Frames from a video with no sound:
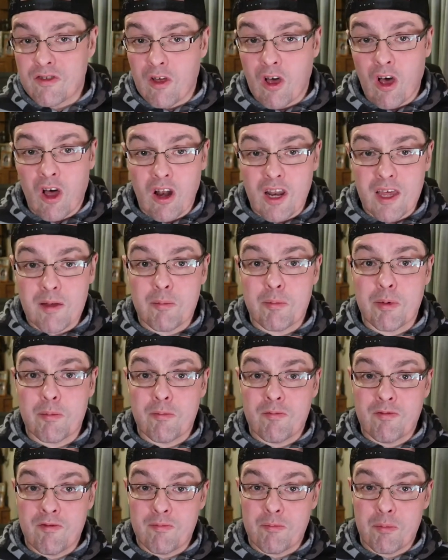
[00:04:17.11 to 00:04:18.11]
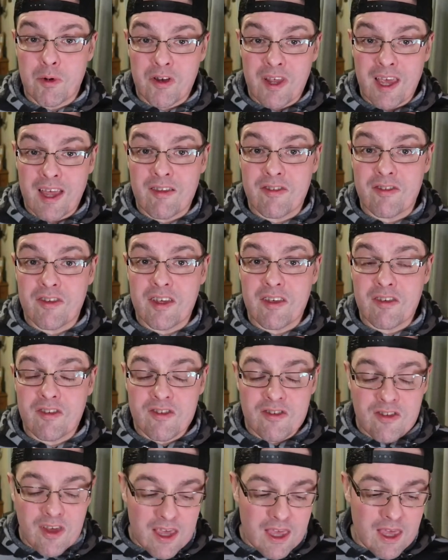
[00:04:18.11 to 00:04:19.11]
Ollie pretends that he's
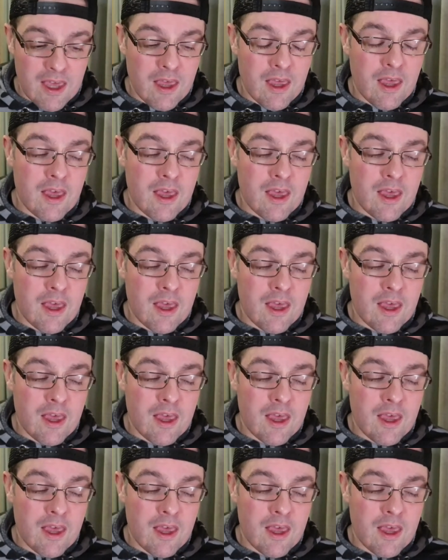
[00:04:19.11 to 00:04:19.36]
sick,